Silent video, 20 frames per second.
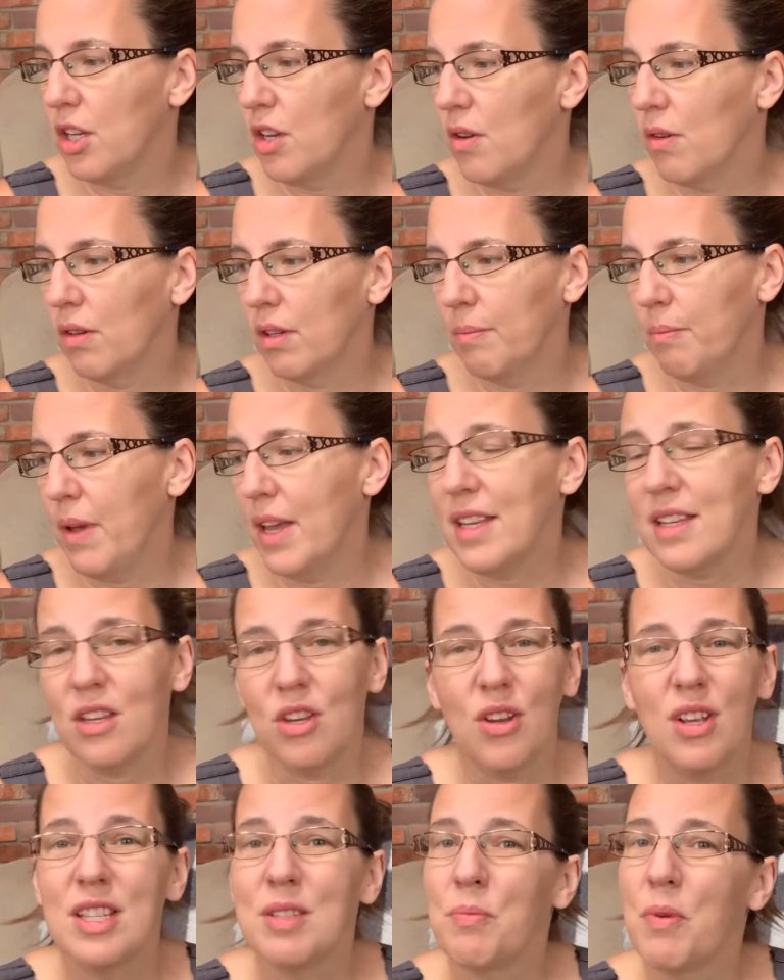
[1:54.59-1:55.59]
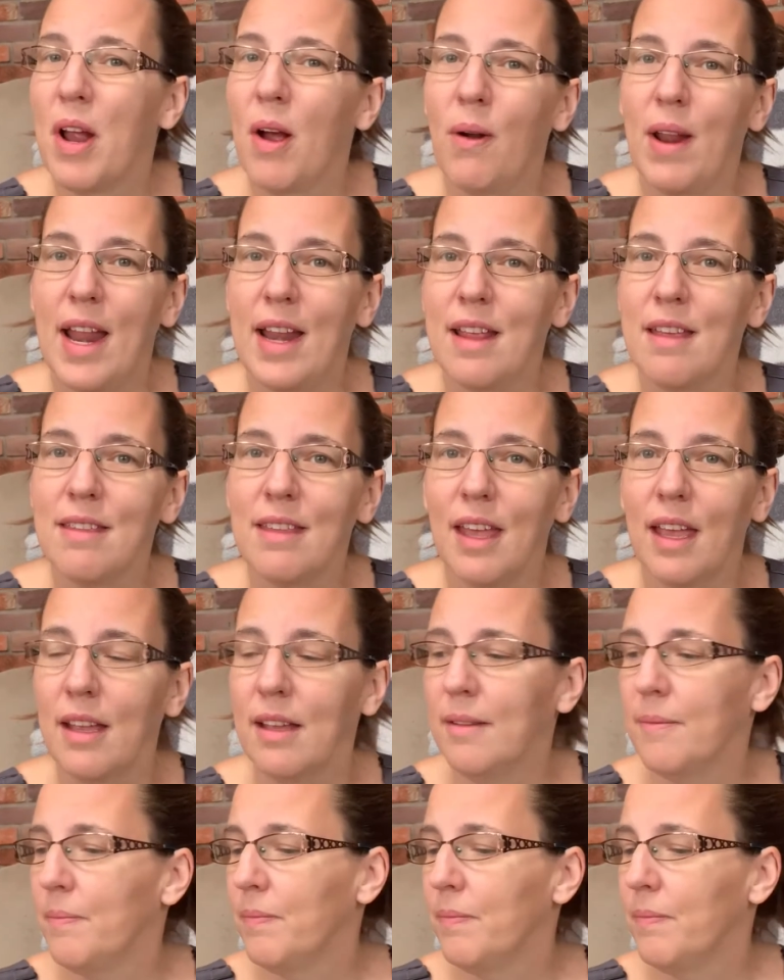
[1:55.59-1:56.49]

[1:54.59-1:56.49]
You can sprout anything.